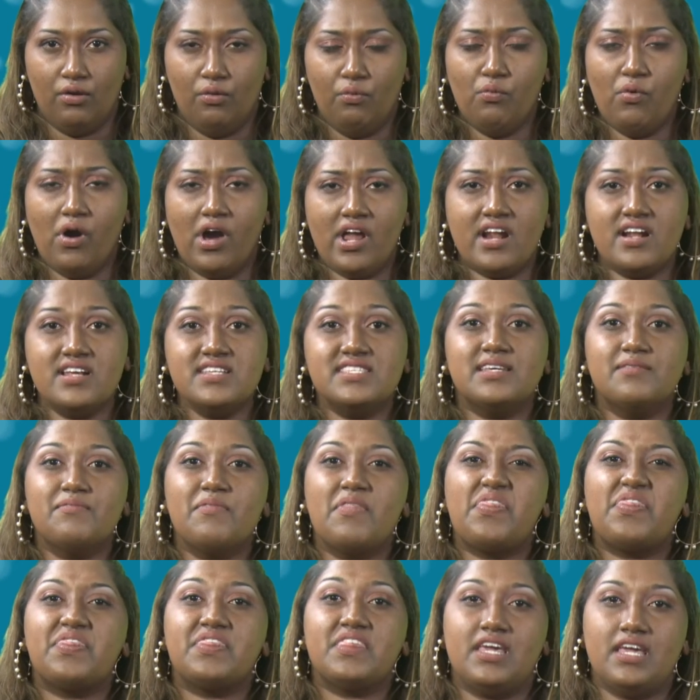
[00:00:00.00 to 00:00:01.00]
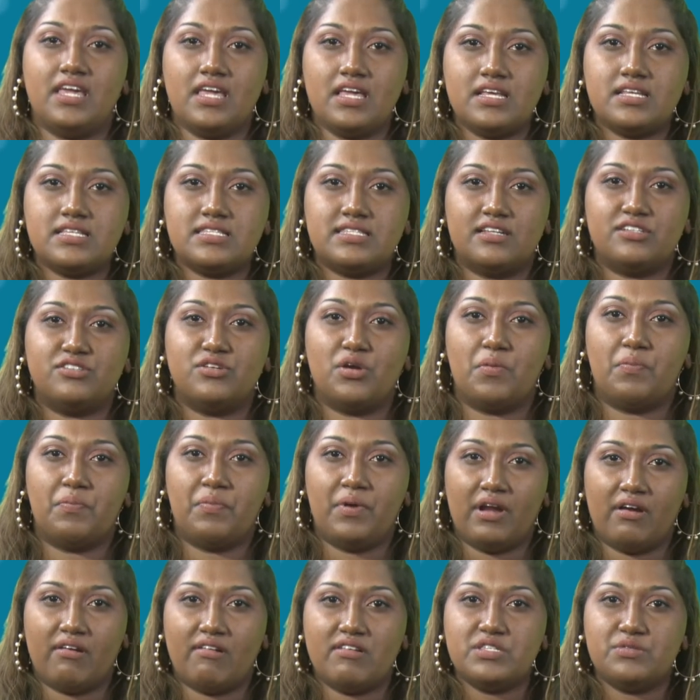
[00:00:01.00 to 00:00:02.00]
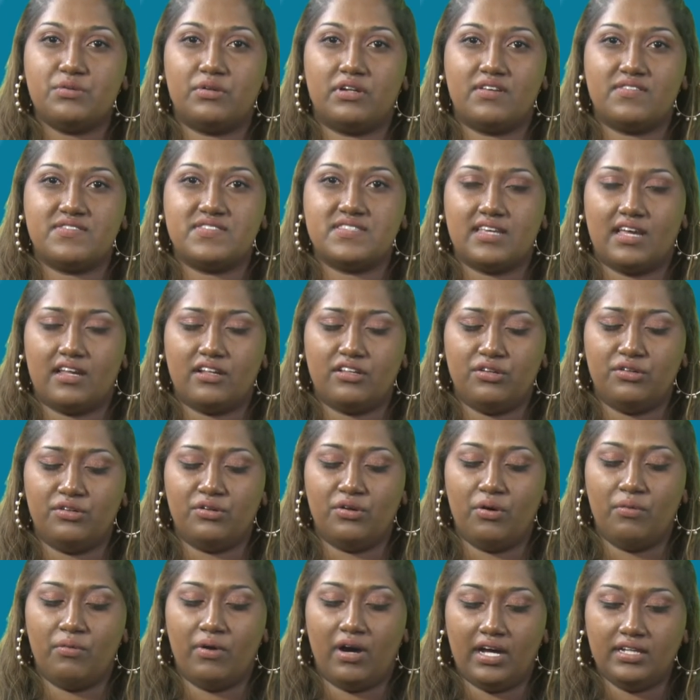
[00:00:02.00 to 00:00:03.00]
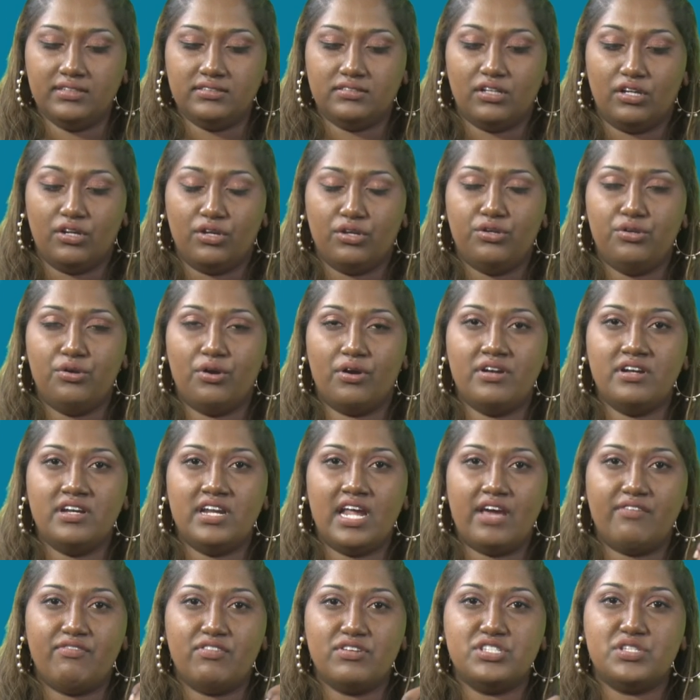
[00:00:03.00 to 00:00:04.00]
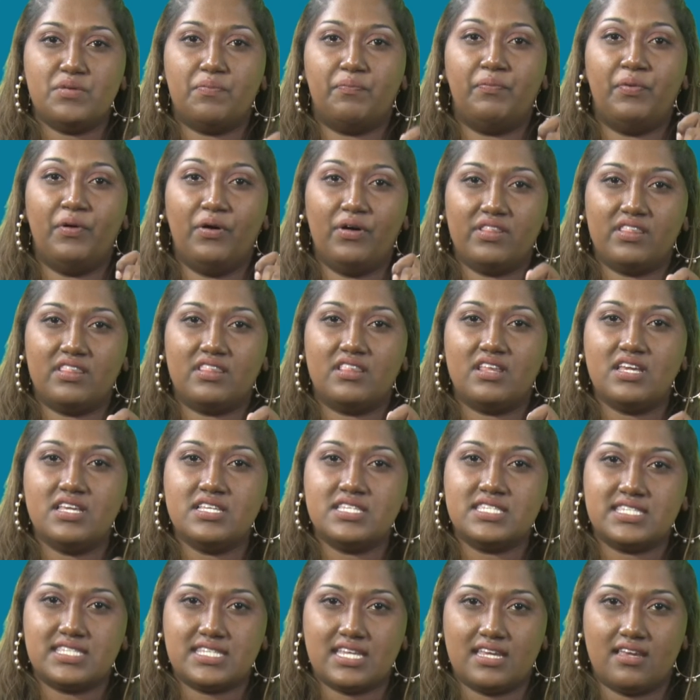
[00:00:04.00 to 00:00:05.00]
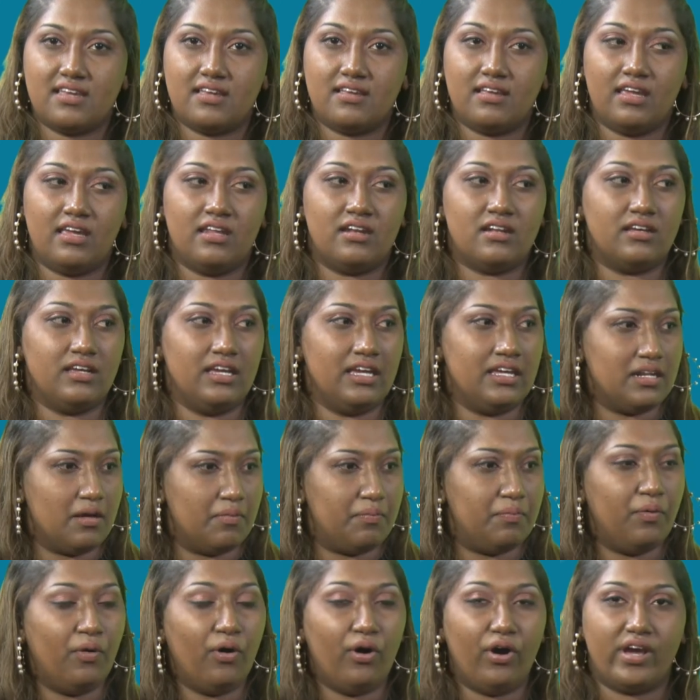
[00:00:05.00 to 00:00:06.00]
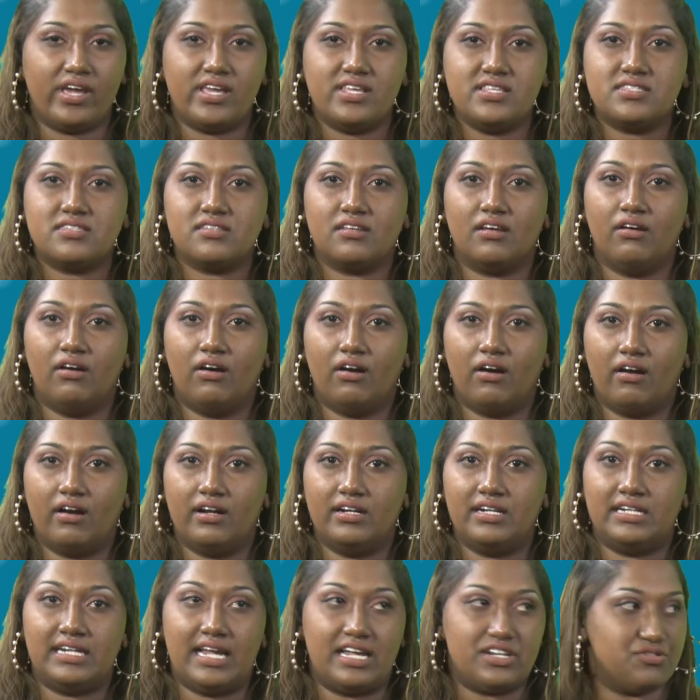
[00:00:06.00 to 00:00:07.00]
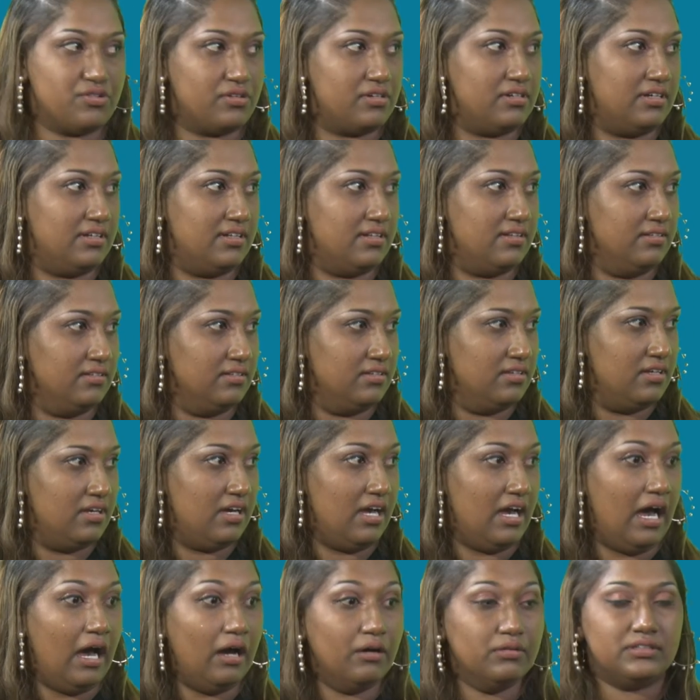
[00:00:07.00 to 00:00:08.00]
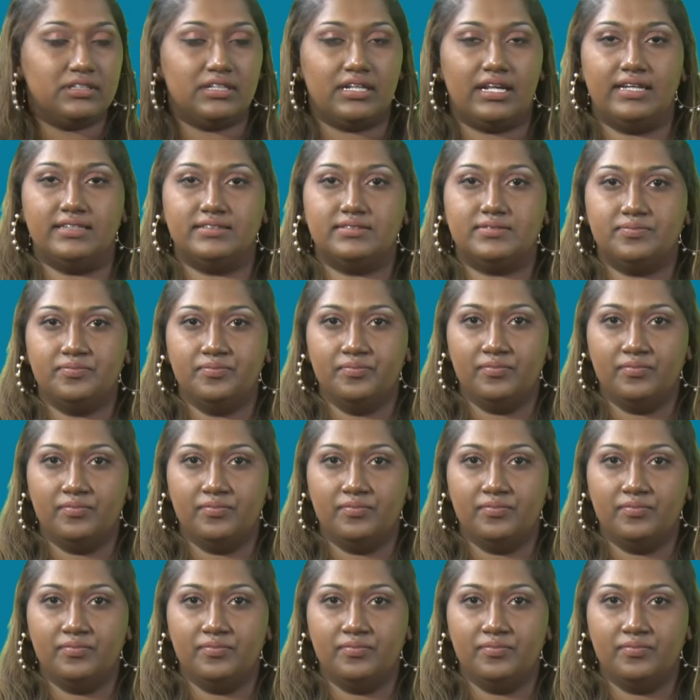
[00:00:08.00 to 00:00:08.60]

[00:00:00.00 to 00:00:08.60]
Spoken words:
What are some things that your parents would have said, you know what, you're never to put these things in a point or an electrical outlet?